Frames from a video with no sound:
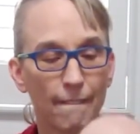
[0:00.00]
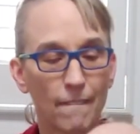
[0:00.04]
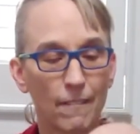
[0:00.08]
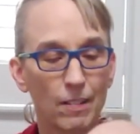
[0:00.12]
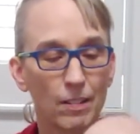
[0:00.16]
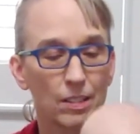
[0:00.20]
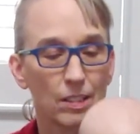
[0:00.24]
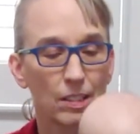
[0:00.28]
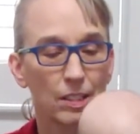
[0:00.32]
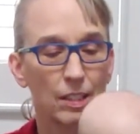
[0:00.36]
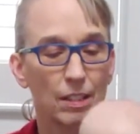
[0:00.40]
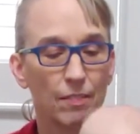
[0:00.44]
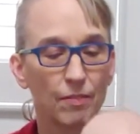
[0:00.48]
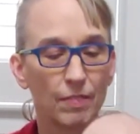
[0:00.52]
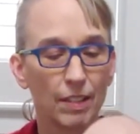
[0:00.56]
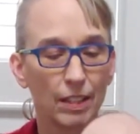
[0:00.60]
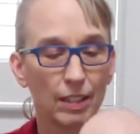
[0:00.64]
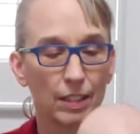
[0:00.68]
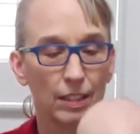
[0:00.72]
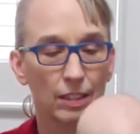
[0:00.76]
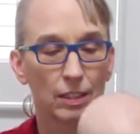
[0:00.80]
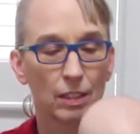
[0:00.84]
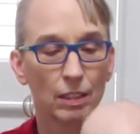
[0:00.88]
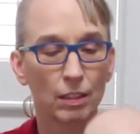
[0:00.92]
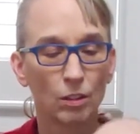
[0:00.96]
to see if that
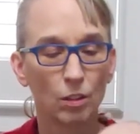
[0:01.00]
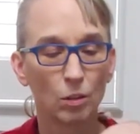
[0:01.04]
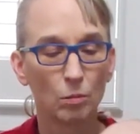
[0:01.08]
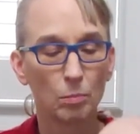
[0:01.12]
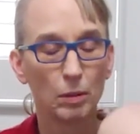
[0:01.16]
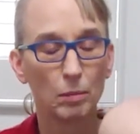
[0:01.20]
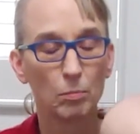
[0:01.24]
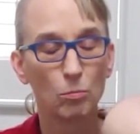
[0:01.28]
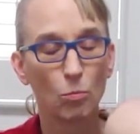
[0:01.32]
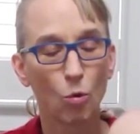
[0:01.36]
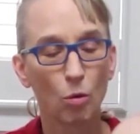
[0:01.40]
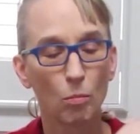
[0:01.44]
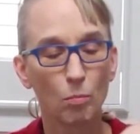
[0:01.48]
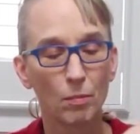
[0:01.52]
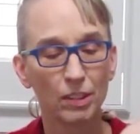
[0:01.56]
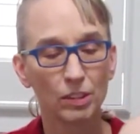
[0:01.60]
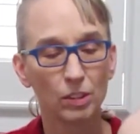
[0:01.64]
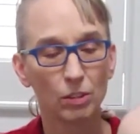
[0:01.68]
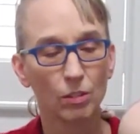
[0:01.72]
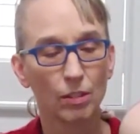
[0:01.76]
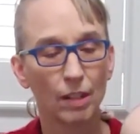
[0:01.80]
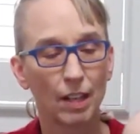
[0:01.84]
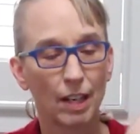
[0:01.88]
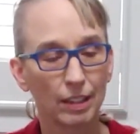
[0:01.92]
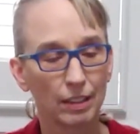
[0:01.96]
gets a little bit more
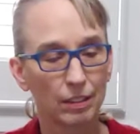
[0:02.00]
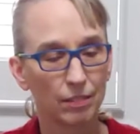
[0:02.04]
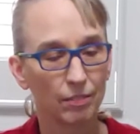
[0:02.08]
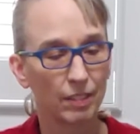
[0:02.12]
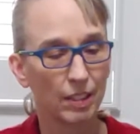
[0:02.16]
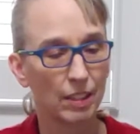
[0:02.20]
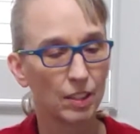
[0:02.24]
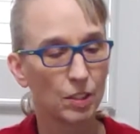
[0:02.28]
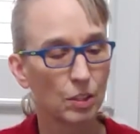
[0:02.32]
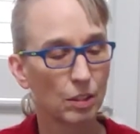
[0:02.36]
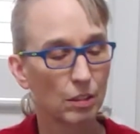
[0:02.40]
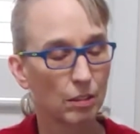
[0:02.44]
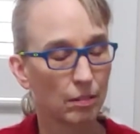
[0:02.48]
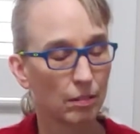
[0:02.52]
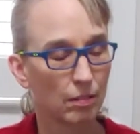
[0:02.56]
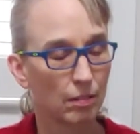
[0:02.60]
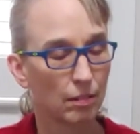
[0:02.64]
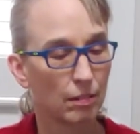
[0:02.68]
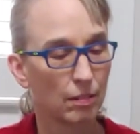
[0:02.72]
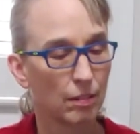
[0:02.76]
muscle activation.